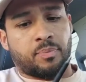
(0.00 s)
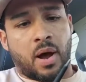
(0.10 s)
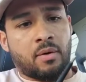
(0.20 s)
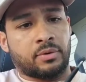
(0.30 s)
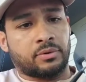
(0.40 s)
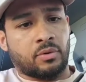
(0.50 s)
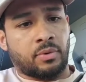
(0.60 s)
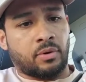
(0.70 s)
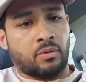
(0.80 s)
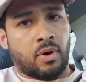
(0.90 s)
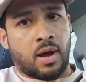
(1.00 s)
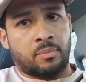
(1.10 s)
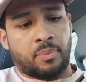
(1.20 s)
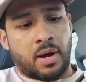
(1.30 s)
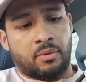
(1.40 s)
power, so we're going to
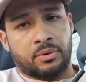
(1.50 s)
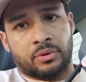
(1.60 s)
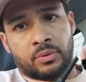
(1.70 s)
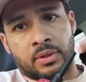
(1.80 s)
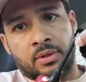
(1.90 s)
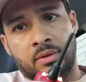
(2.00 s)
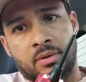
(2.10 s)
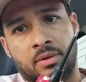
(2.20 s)
add power to it.